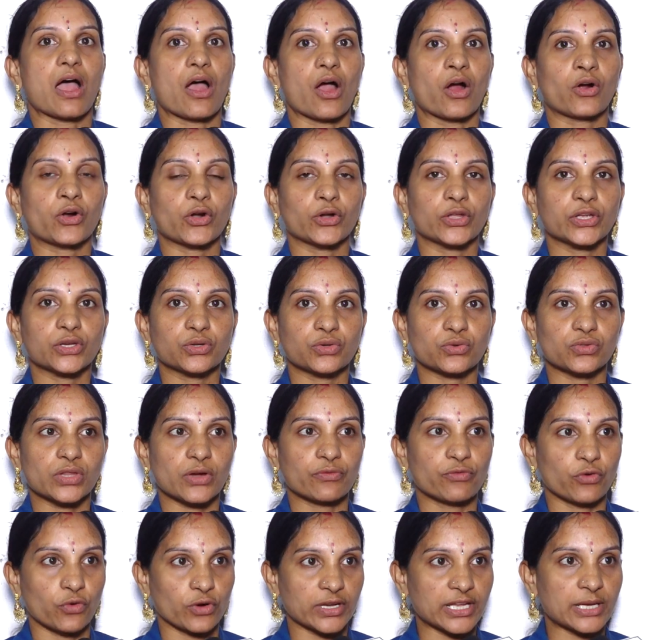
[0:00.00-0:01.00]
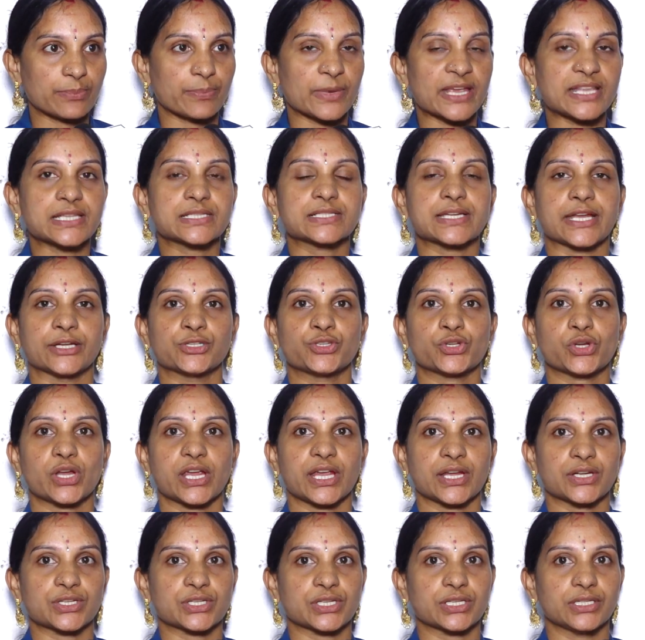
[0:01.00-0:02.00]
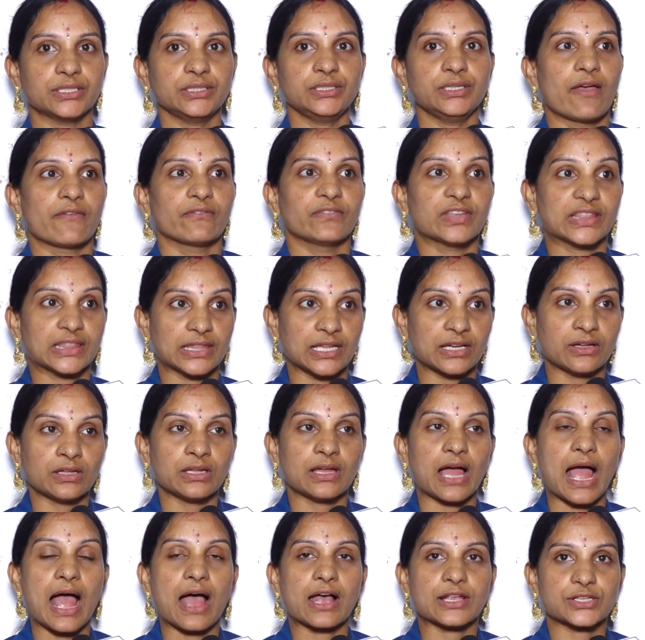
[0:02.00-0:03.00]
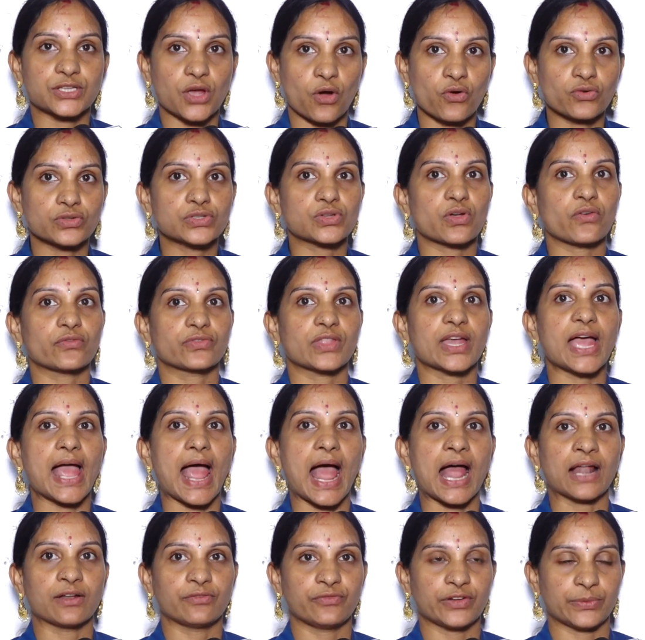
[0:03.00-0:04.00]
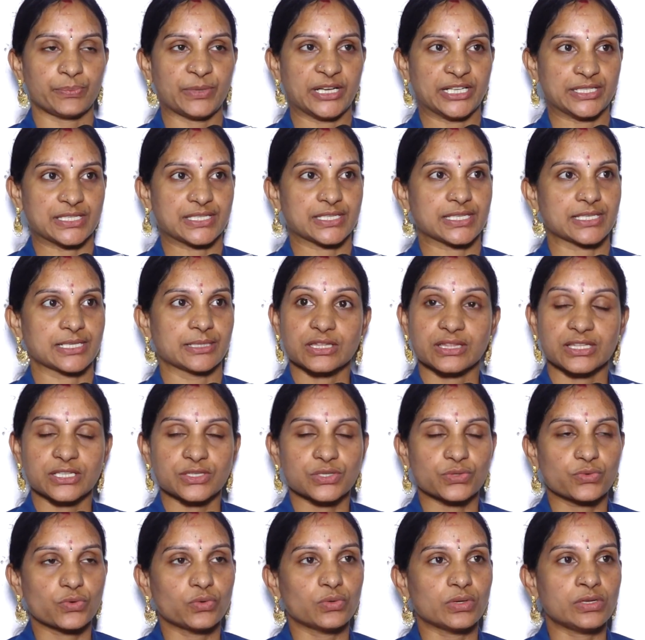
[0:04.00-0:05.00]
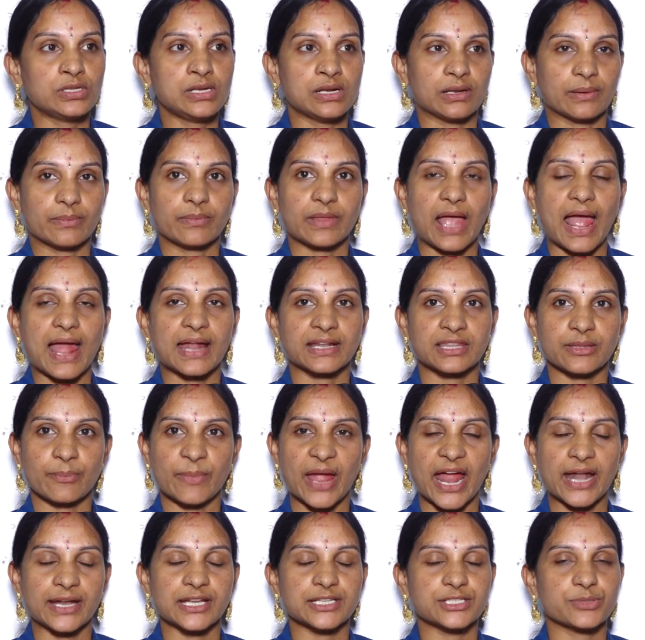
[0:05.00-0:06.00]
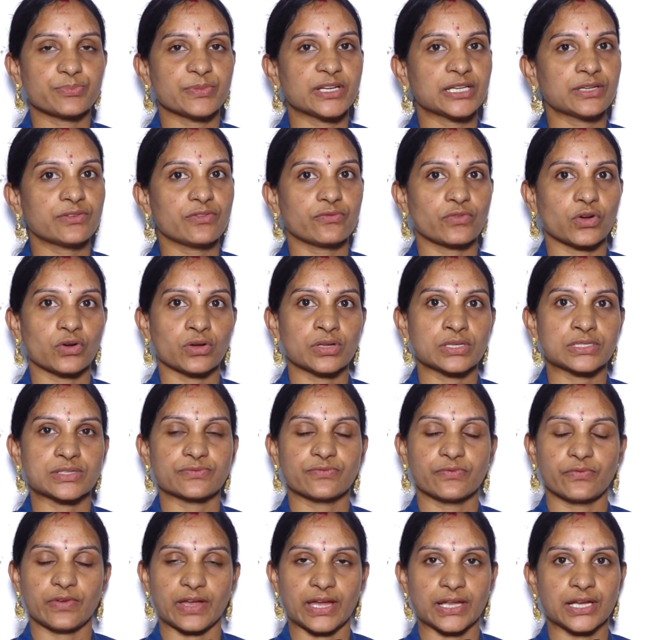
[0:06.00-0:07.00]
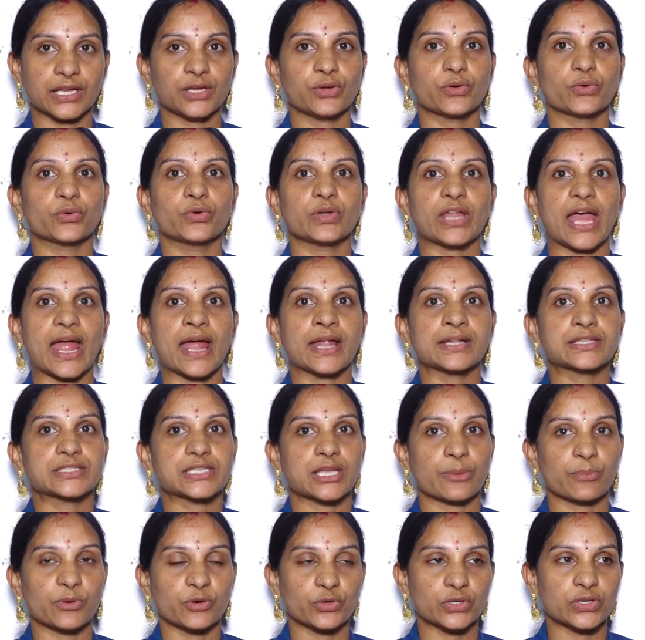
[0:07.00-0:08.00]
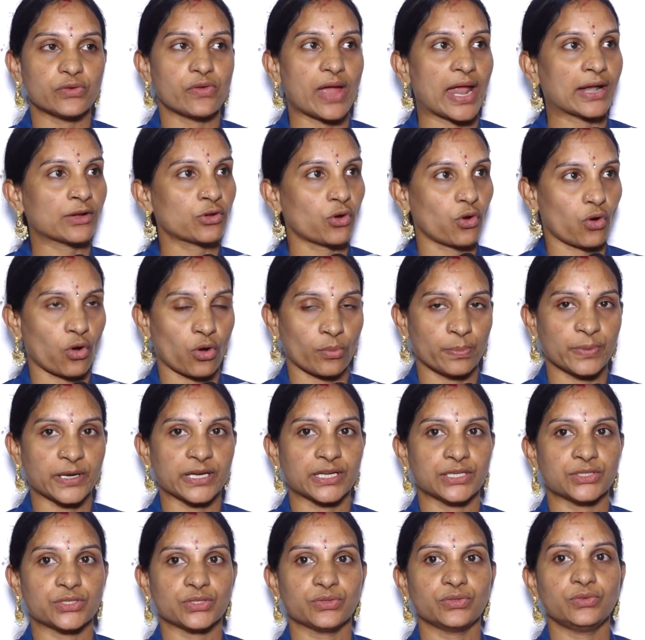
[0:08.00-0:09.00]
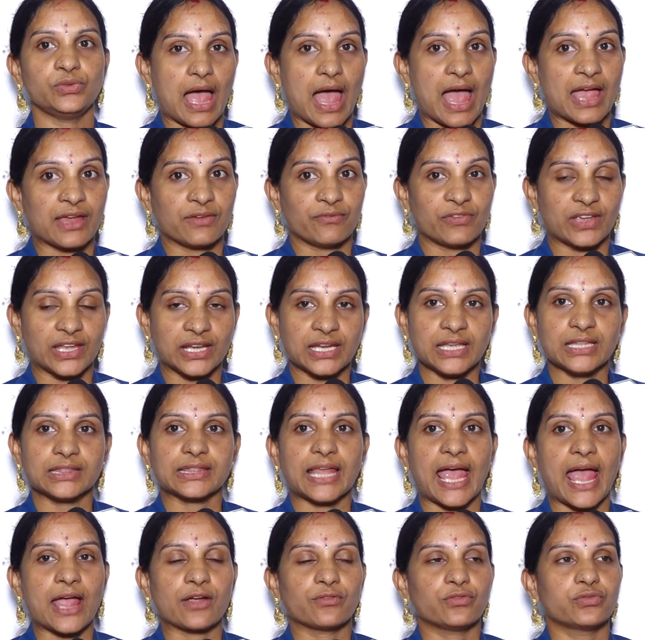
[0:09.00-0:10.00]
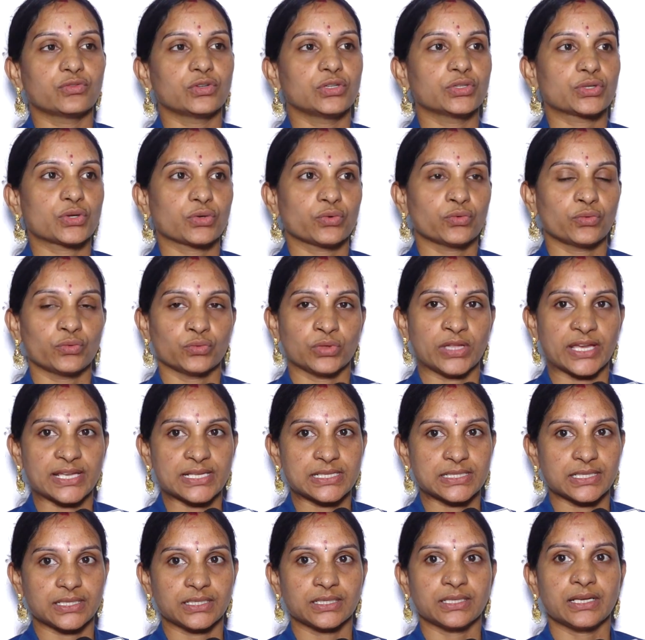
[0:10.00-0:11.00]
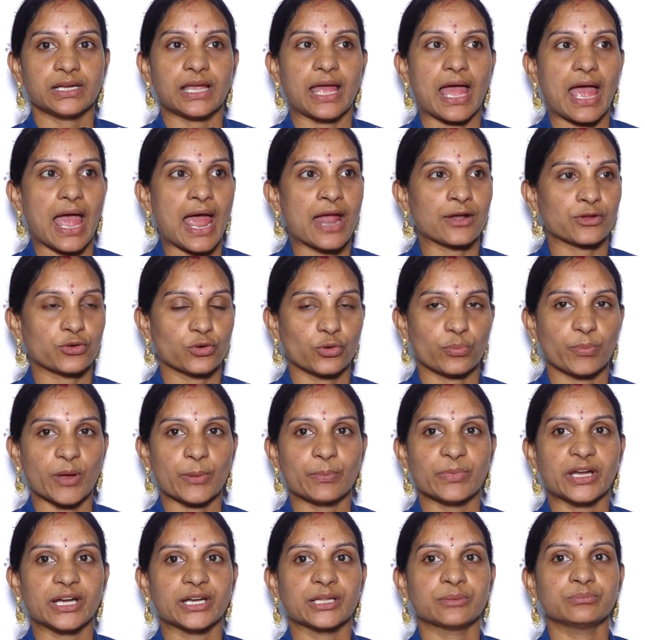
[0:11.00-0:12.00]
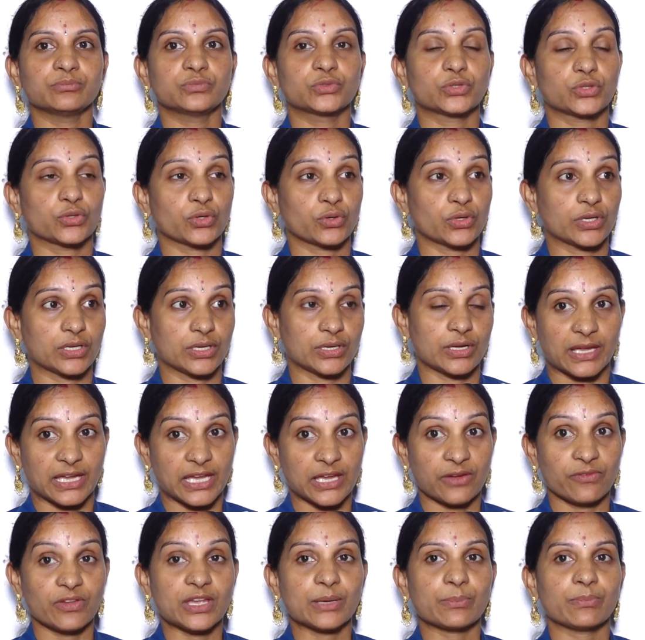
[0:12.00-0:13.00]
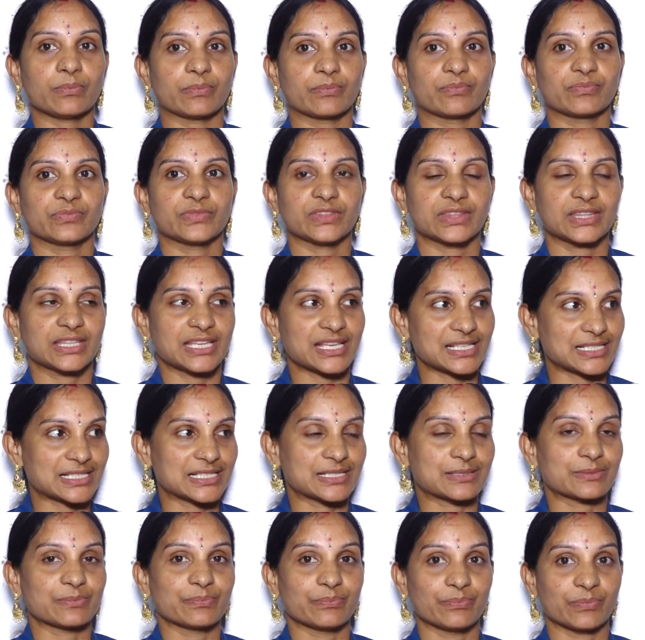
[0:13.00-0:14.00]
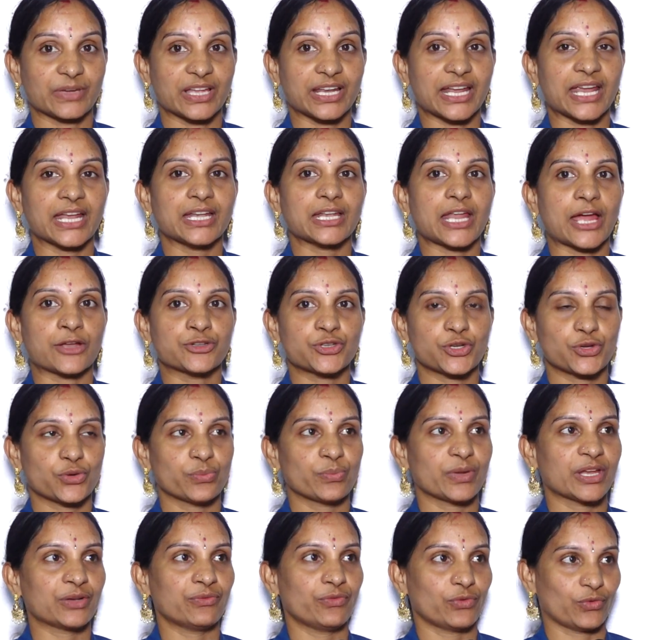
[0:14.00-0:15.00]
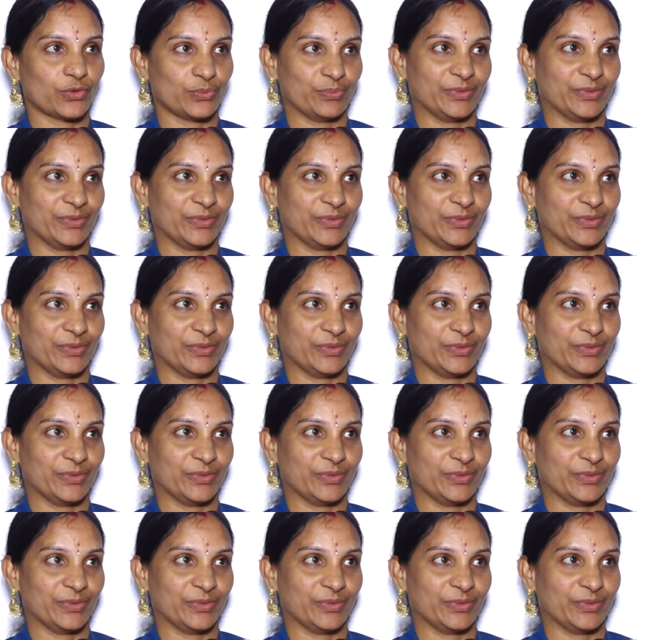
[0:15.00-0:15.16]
according to the phonic based education with the sounds of the alphabets. The school and the management was very good and supportive and cooperative. I very thankful to Desar and Krupa Madam to giving this great achievement for